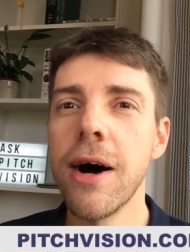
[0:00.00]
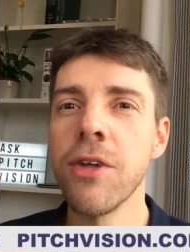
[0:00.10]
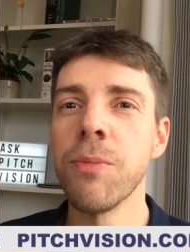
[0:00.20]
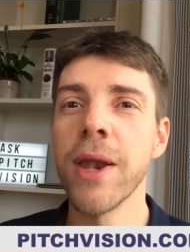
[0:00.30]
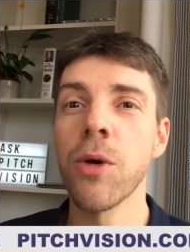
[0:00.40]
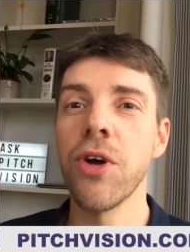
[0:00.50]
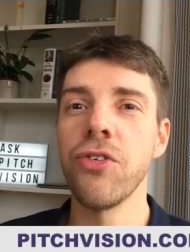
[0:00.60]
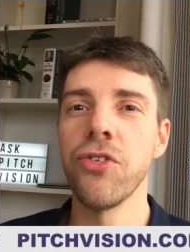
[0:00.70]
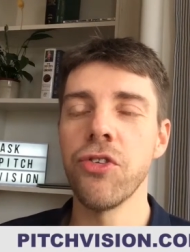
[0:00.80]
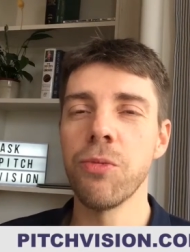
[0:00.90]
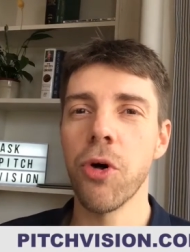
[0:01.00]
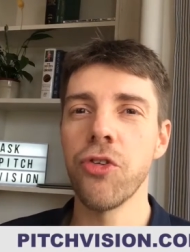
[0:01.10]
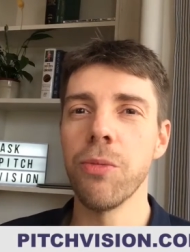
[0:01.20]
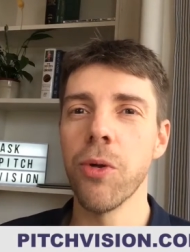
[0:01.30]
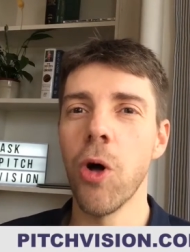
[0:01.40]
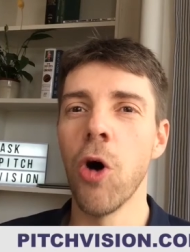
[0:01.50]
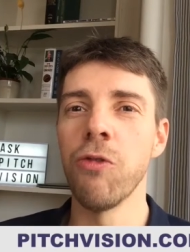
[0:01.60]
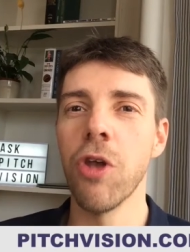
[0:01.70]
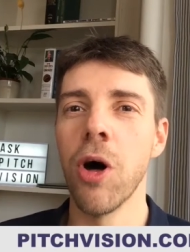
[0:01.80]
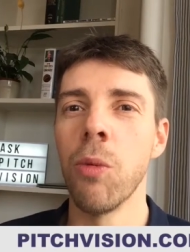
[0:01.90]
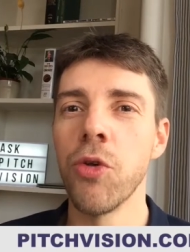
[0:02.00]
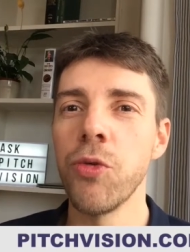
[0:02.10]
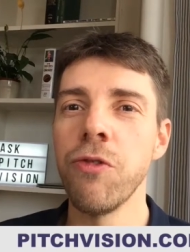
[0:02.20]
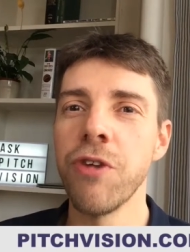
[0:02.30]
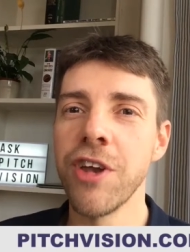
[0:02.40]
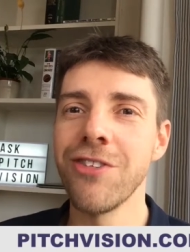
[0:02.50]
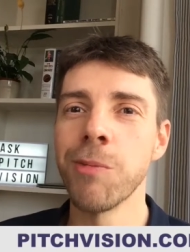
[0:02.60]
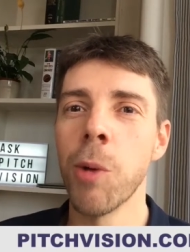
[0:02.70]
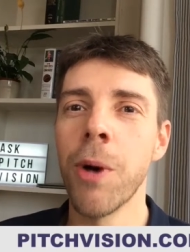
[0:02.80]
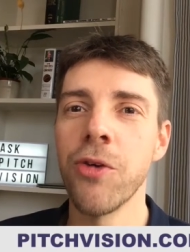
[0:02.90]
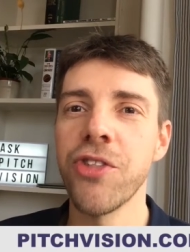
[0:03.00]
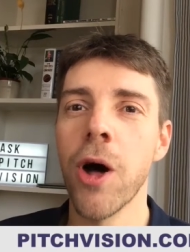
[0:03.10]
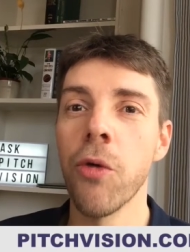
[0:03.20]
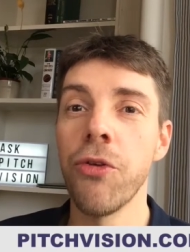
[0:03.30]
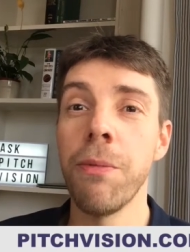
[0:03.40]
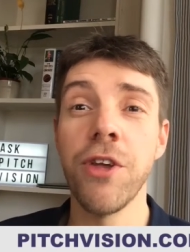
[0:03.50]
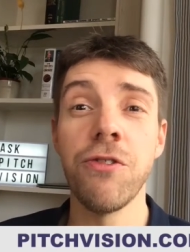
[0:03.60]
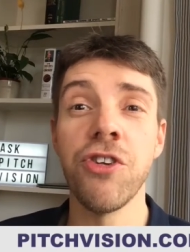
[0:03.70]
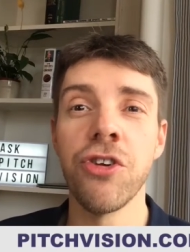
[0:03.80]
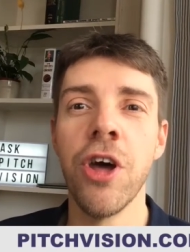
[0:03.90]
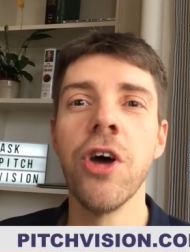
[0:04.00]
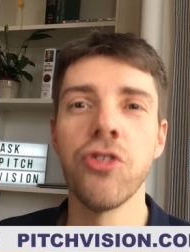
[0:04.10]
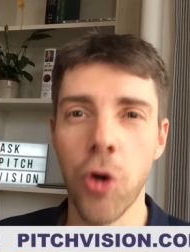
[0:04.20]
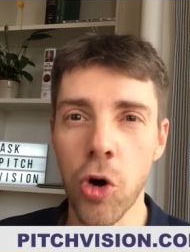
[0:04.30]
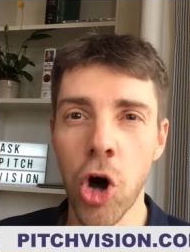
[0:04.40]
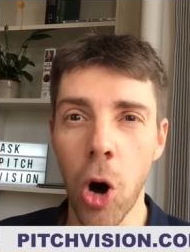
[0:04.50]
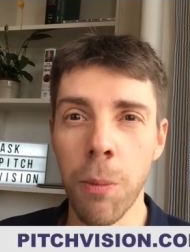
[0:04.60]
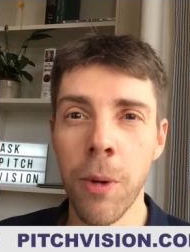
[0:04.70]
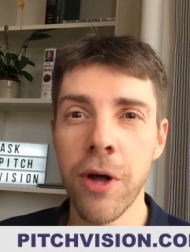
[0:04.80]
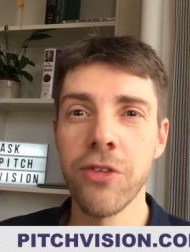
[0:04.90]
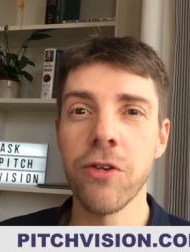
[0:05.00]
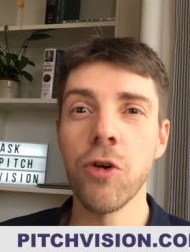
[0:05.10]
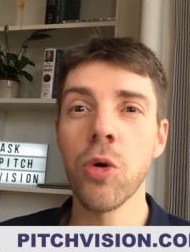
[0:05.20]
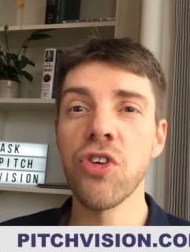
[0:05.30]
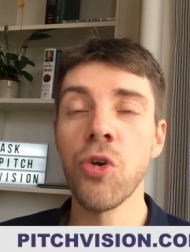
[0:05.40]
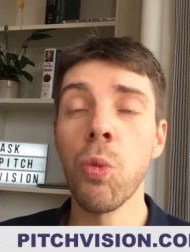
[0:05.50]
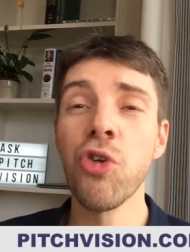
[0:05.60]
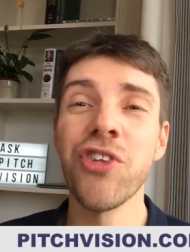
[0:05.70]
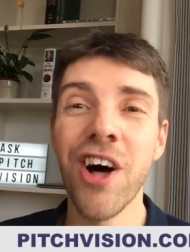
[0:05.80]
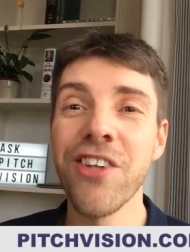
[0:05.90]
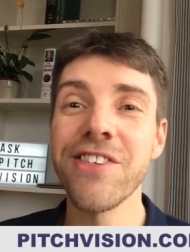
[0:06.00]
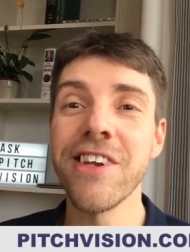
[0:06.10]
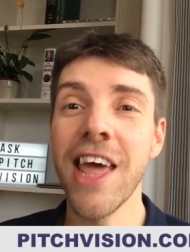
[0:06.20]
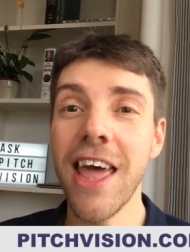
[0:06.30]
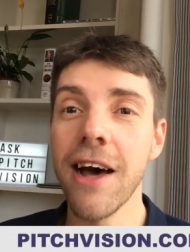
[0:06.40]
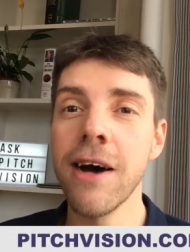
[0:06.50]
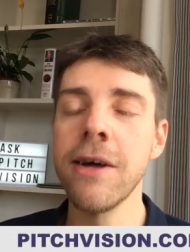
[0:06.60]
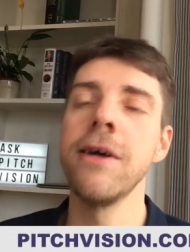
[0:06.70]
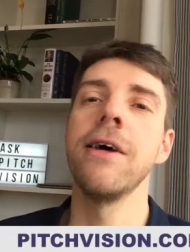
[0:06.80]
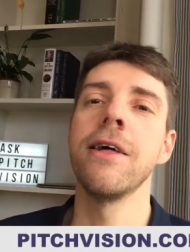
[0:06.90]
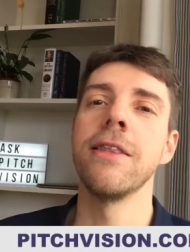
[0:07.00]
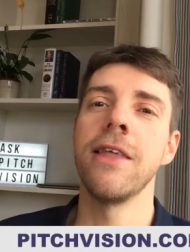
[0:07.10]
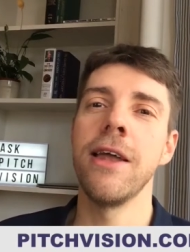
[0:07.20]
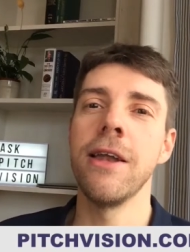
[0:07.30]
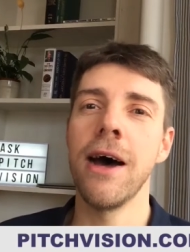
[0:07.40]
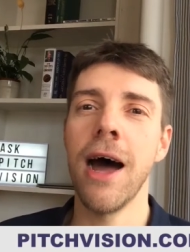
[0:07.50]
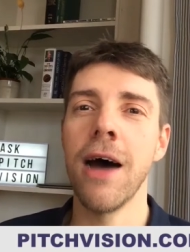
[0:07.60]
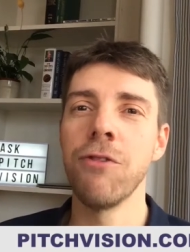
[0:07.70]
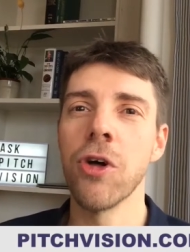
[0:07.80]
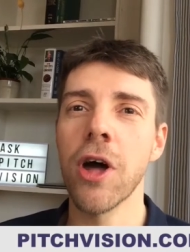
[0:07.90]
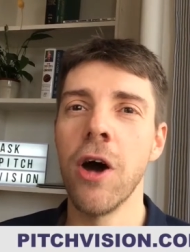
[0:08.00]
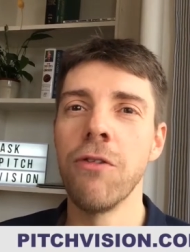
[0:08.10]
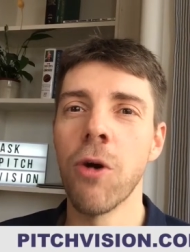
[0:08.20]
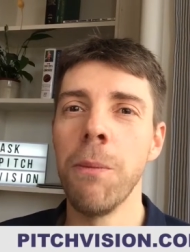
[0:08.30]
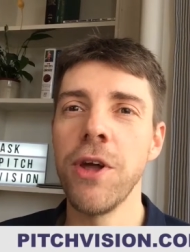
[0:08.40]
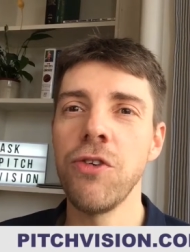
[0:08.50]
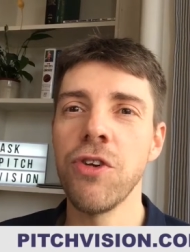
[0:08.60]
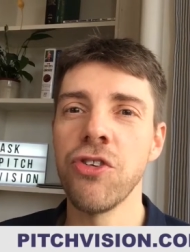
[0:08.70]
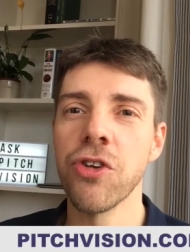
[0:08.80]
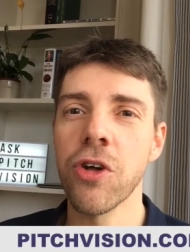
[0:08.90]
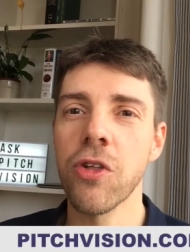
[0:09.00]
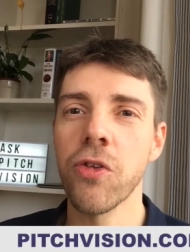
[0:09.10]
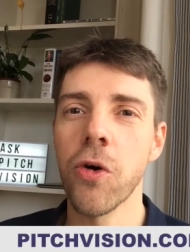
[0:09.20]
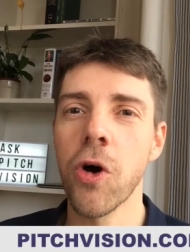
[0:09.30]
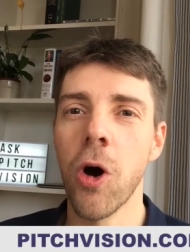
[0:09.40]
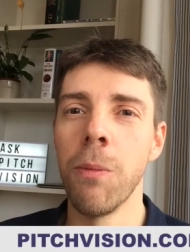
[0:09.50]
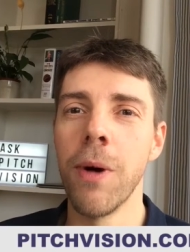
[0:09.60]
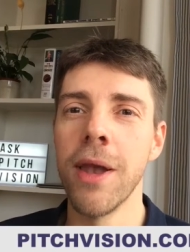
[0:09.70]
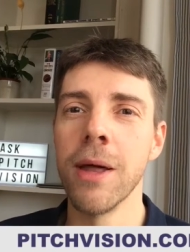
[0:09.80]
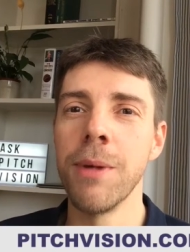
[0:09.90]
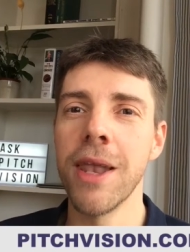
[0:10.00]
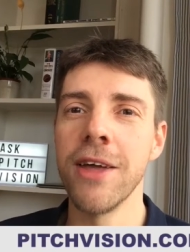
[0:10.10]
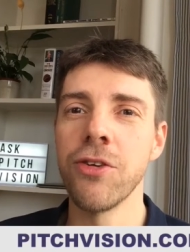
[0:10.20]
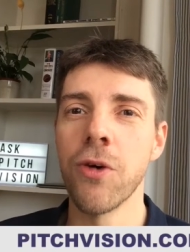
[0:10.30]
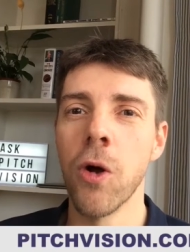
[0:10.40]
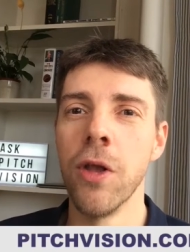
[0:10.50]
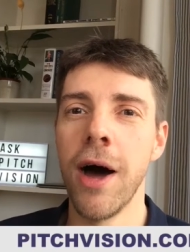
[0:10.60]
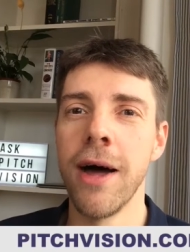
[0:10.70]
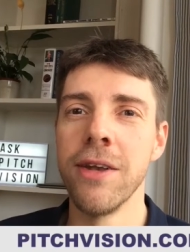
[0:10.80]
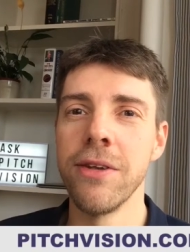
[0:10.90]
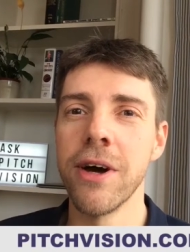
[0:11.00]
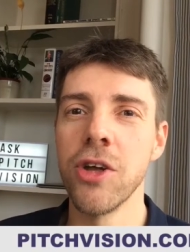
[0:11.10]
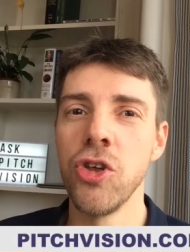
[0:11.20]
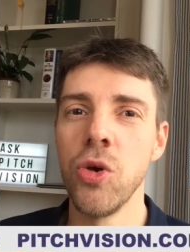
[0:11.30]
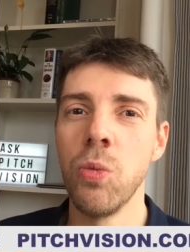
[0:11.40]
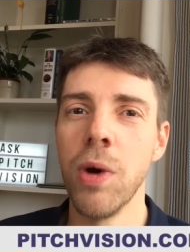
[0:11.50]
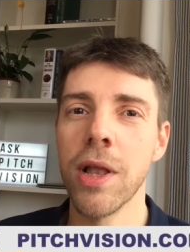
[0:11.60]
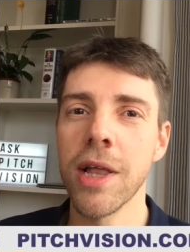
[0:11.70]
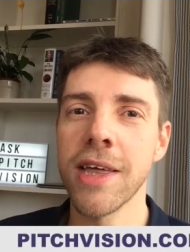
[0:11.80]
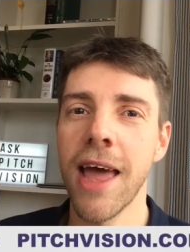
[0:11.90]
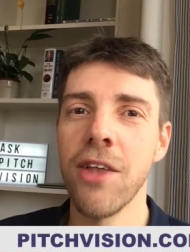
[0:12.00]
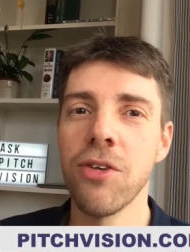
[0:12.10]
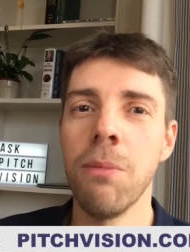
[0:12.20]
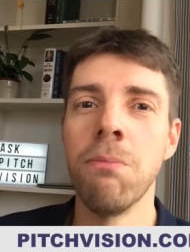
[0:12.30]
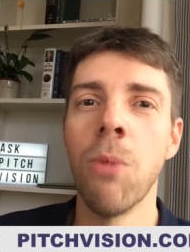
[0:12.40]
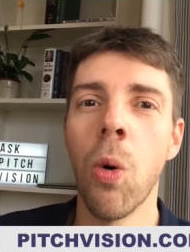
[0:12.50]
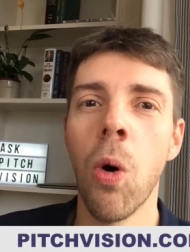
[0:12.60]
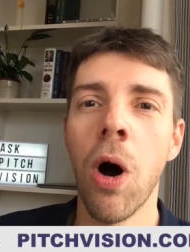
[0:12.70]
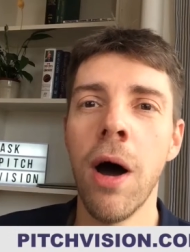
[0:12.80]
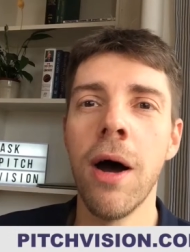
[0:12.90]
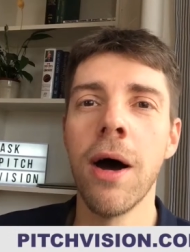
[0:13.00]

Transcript: as many questions as possible offline once we've finished, and we'll post that onto pitchvision.com. So if your question wasn't answered here, then have a look over on pitchvision.com a little bit later on, and you will get more